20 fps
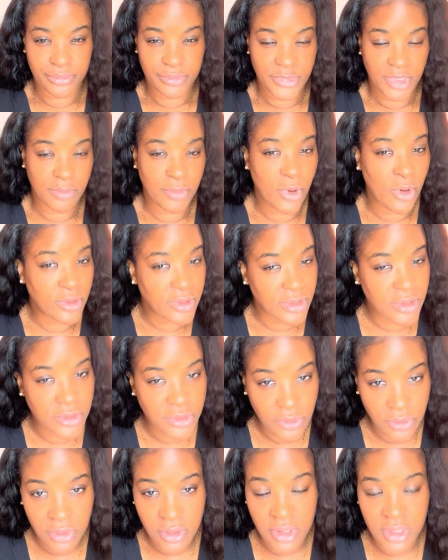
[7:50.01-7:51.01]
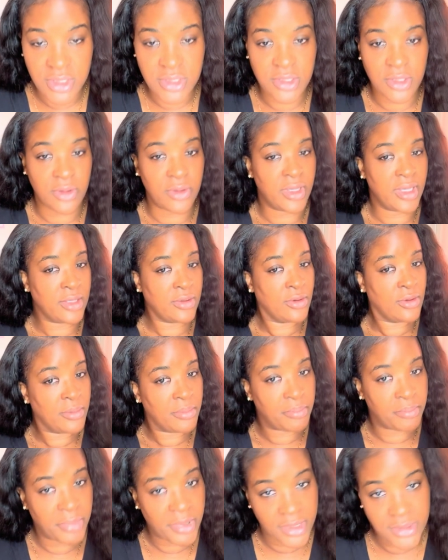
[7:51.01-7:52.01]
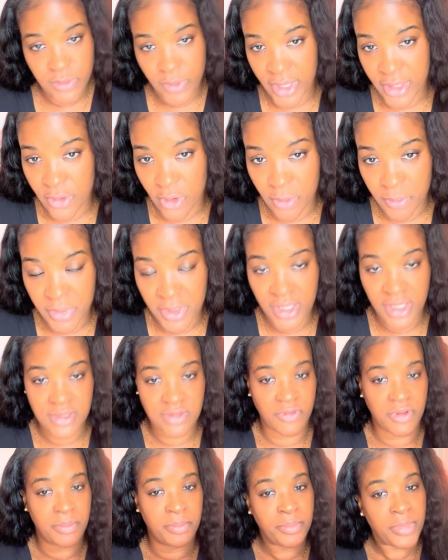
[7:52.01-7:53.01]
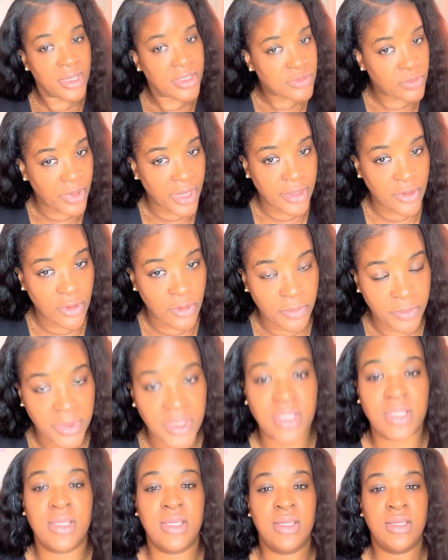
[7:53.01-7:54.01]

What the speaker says: I'm holding the door so it don't bust wide open. Because if it busts wide open,